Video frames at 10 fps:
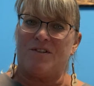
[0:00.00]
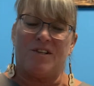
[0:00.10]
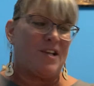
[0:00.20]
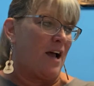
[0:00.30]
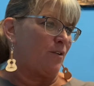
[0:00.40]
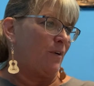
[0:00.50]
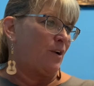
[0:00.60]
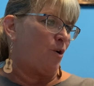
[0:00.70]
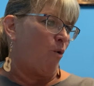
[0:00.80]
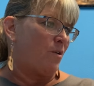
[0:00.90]
It says how to
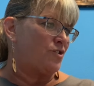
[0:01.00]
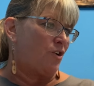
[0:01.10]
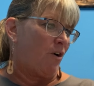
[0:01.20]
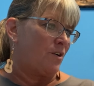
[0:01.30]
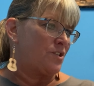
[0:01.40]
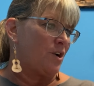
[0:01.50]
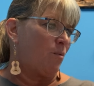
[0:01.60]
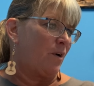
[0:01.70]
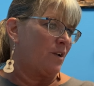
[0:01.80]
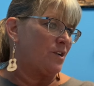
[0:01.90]
read a chord chart. So
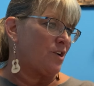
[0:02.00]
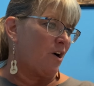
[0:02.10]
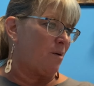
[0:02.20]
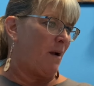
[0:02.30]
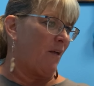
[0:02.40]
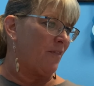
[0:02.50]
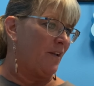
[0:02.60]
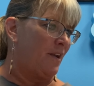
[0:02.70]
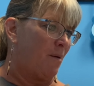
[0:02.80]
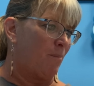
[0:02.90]
we're going to talk about
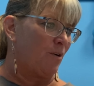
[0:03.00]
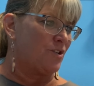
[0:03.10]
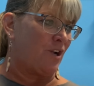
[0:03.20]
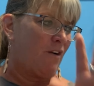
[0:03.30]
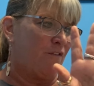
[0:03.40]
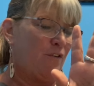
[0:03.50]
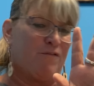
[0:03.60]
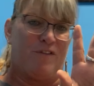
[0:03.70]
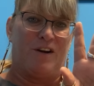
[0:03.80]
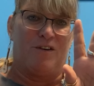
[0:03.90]
the numbers of your
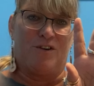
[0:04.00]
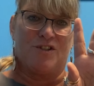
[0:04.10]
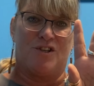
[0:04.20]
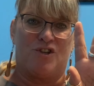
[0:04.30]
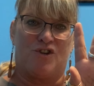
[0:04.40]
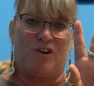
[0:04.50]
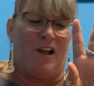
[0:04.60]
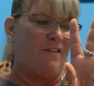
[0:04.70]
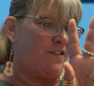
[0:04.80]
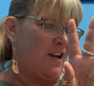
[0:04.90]
fingers. This is your
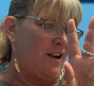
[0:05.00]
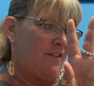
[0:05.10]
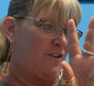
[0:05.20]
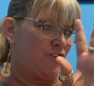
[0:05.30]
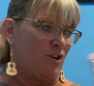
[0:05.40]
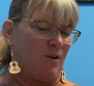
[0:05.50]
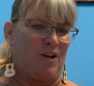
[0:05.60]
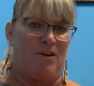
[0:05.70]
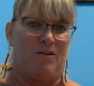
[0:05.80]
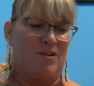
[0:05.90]
left hand they're showing
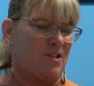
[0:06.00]
you.